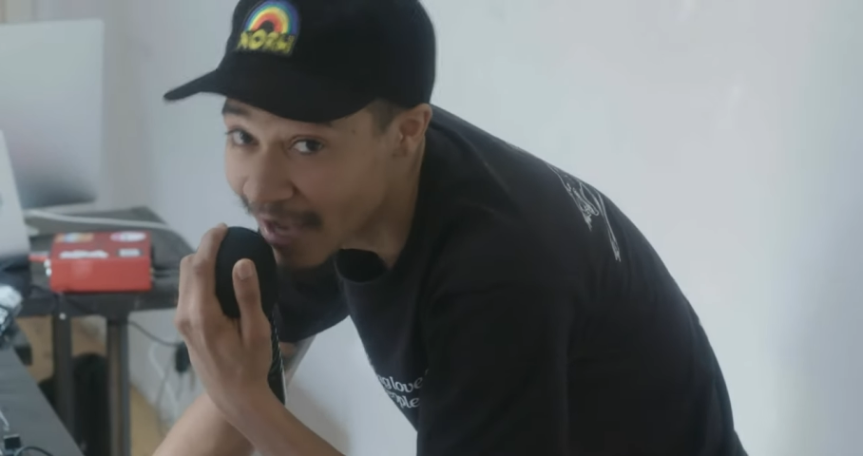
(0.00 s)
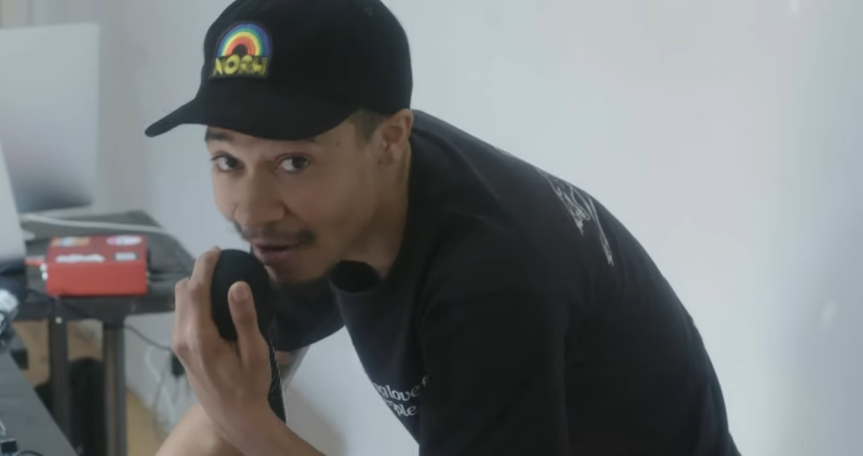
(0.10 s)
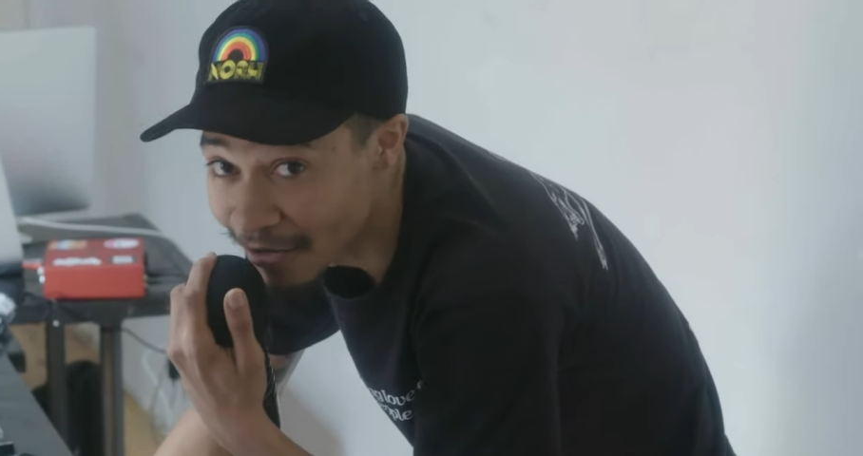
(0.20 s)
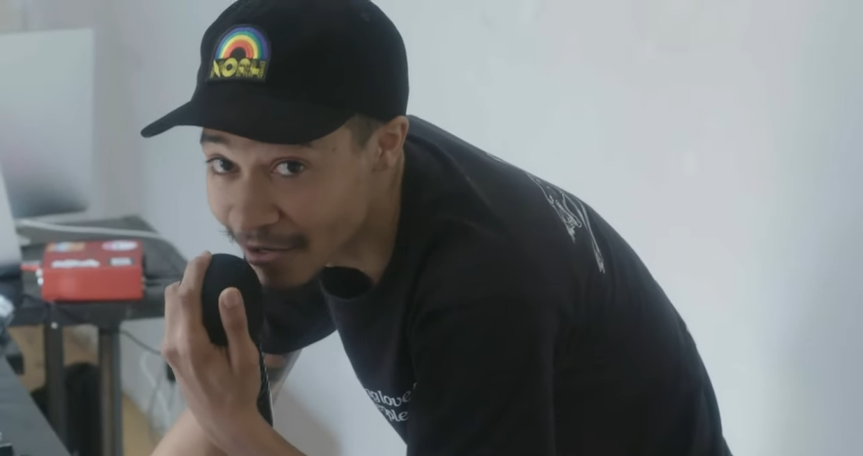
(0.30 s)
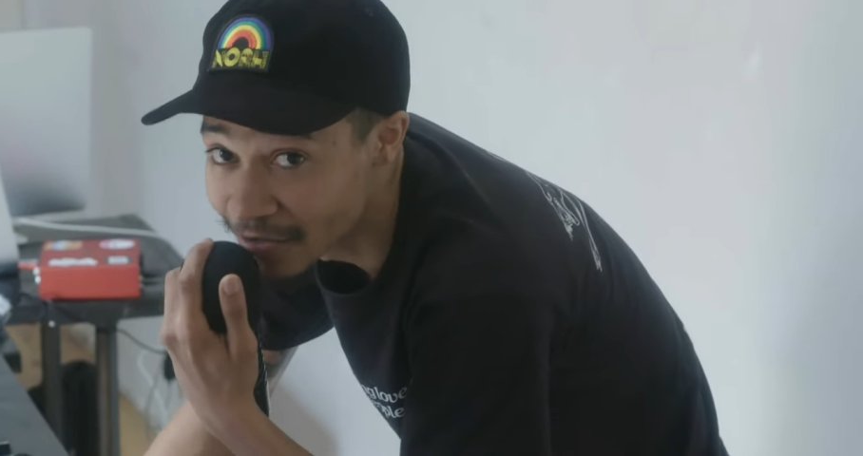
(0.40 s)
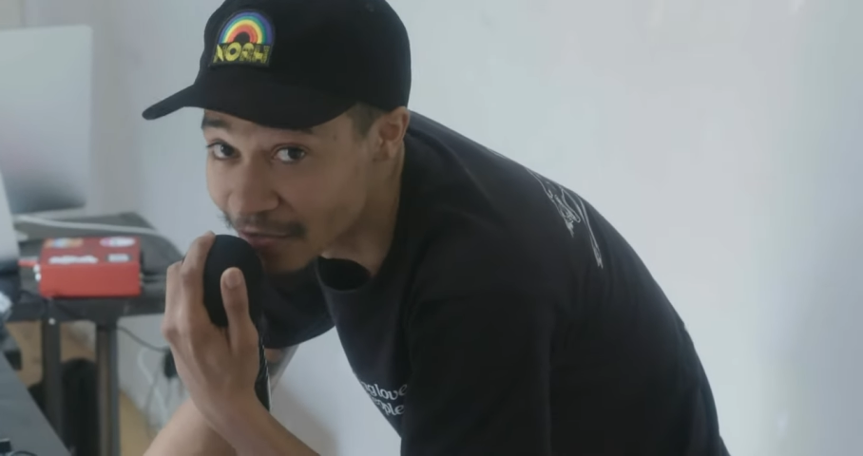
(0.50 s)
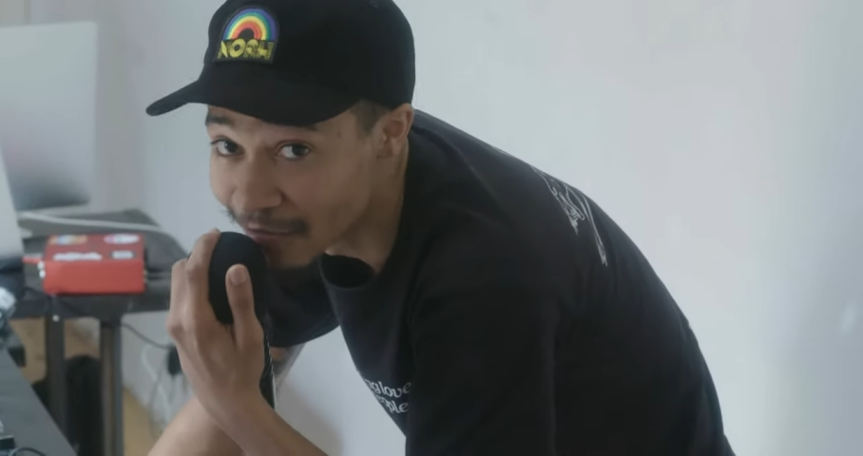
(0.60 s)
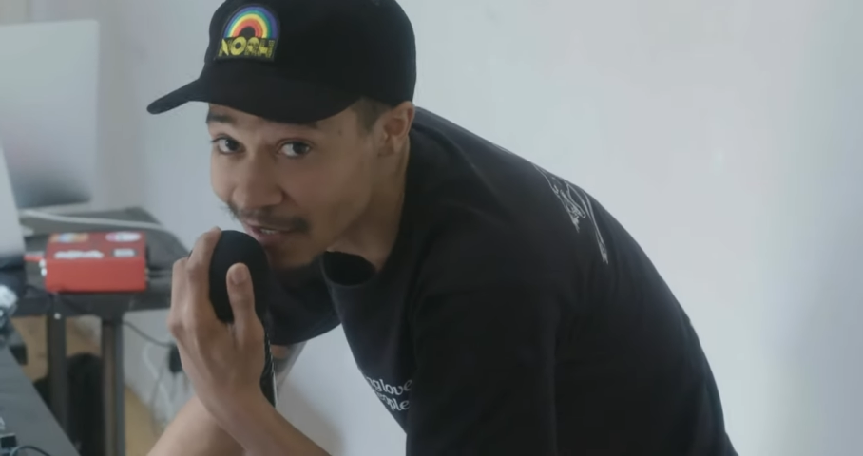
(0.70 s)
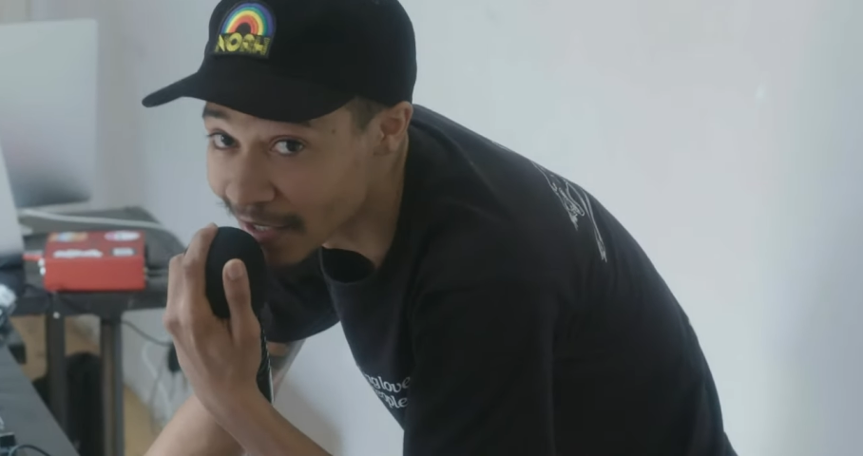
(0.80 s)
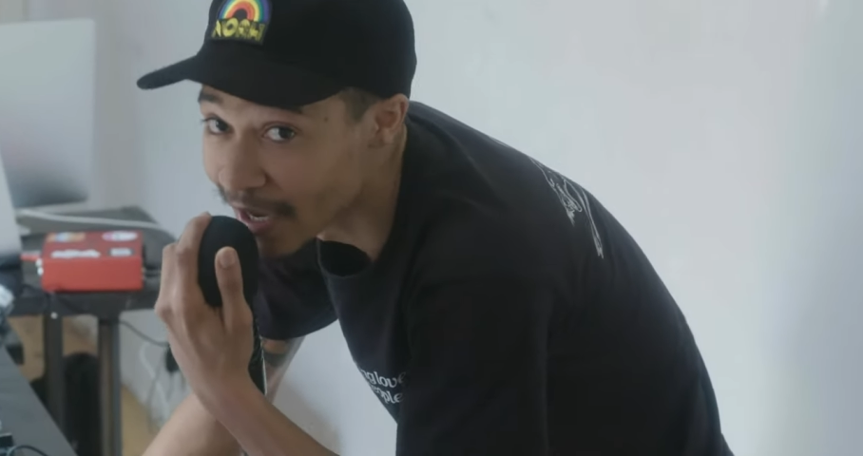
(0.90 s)
Out here, you know
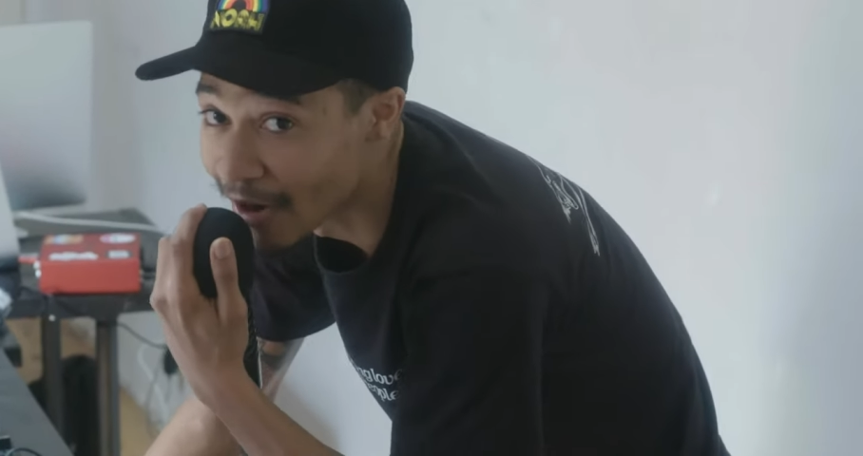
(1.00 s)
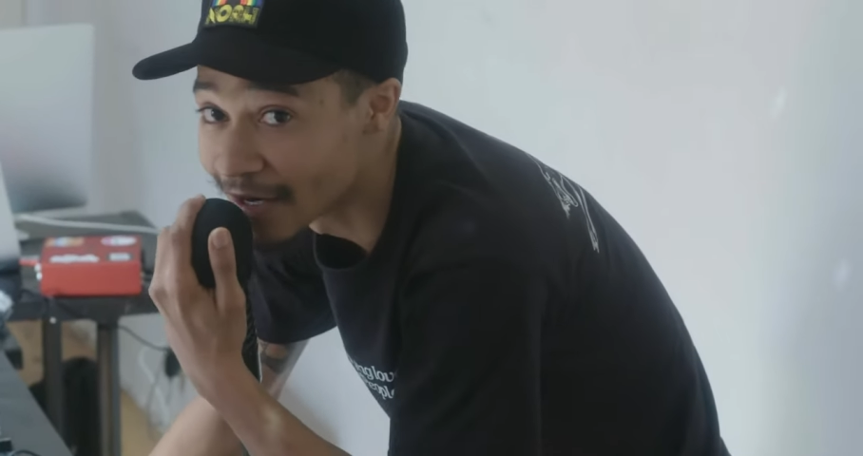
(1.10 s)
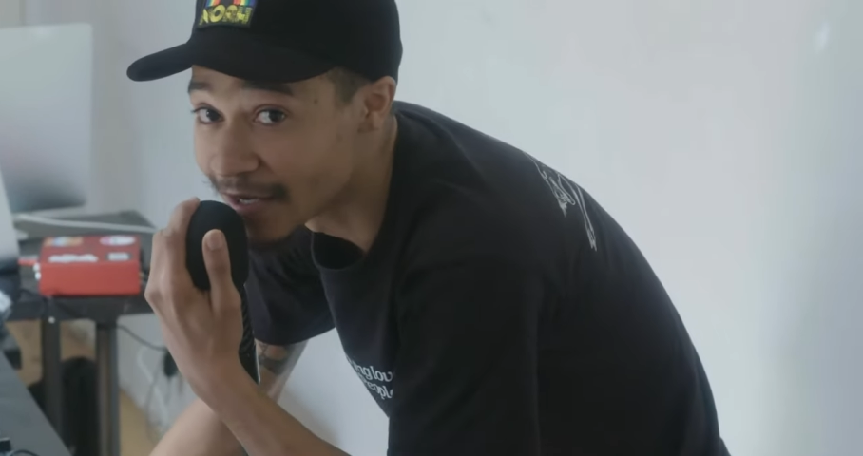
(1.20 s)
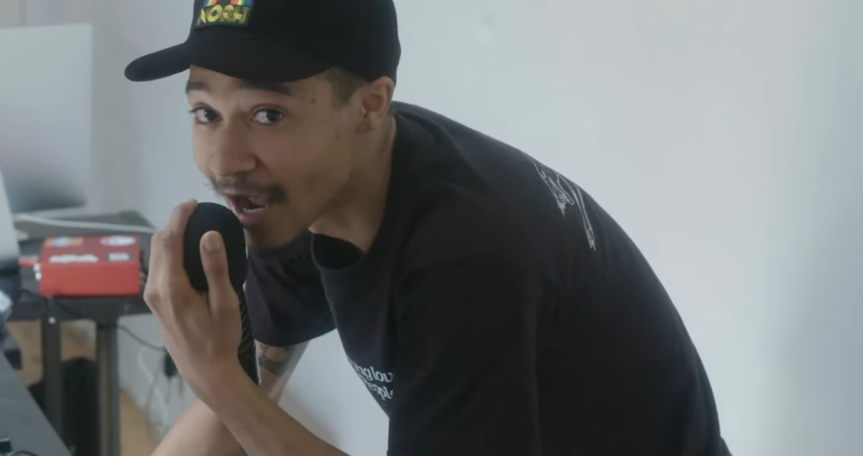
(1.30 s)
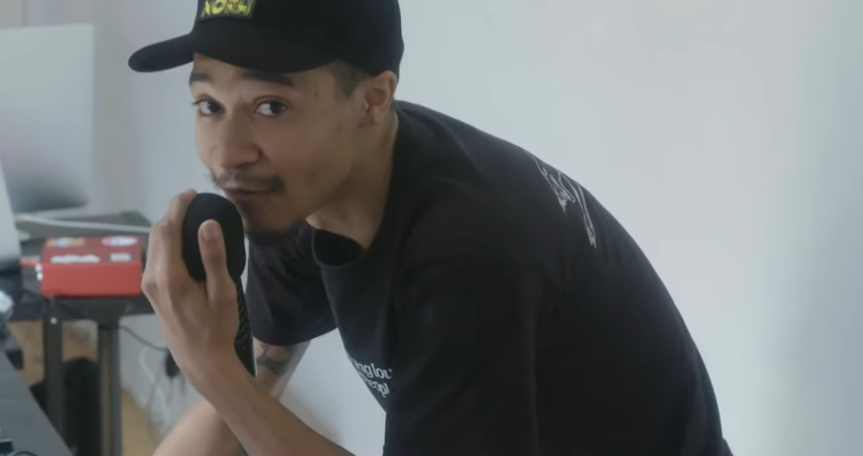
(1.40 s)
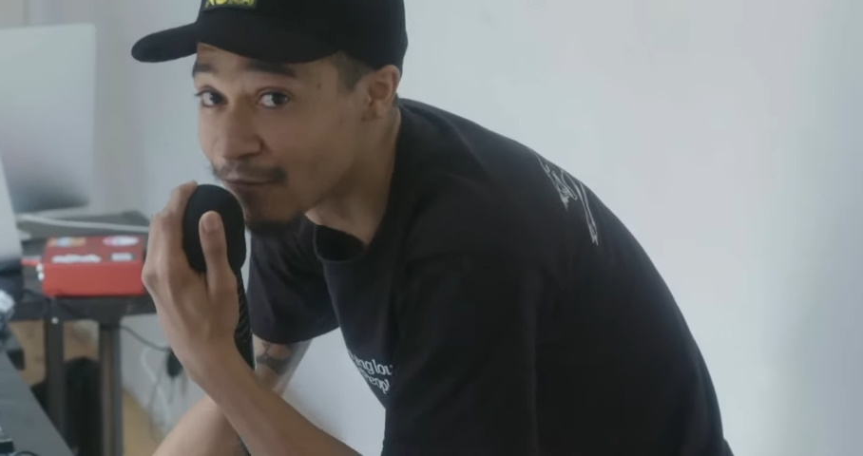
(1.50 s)
what I'm saying? I already got